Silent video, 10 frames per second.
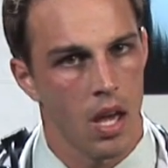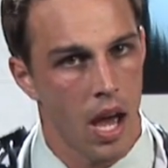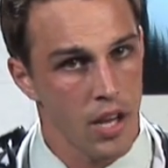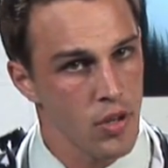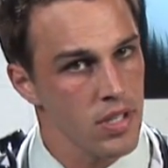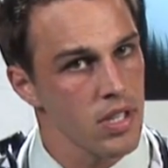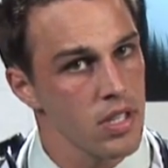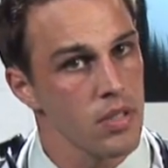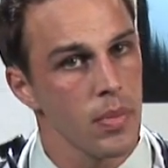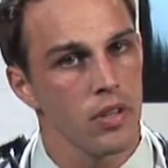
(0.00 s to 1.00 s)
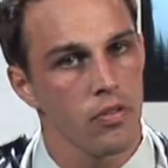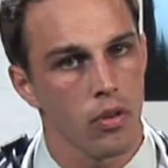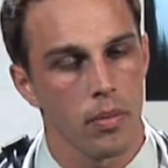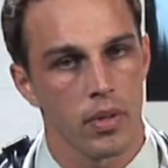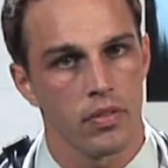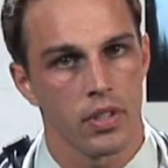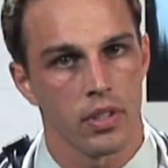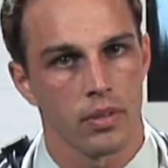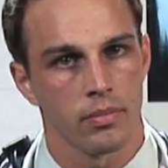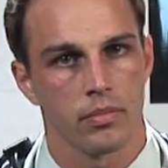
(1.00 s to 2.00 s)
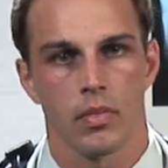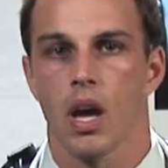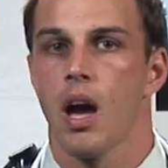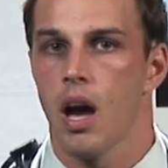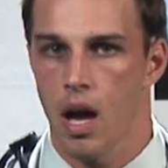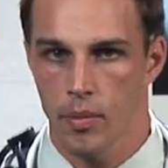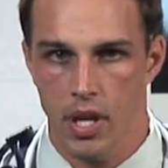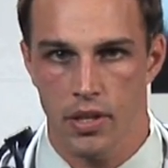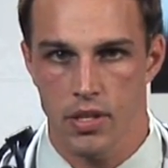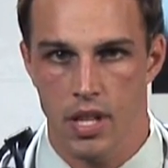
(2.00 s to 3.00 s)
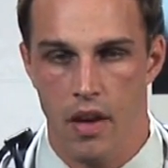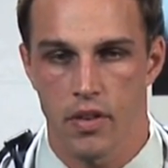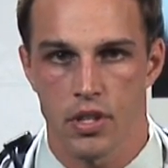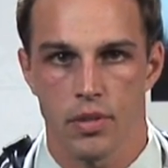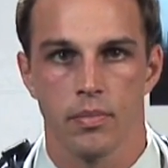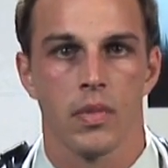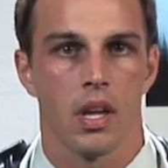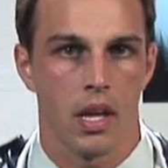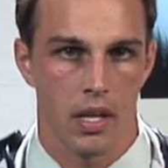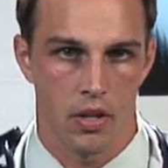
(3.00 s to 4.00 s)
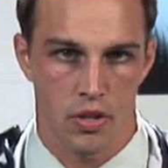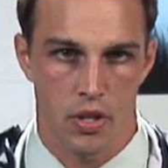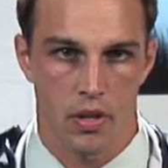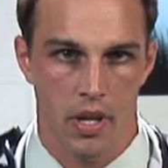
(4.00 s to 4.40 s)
I trust this has been informative to you. I'm Dr. Savage, and here's to your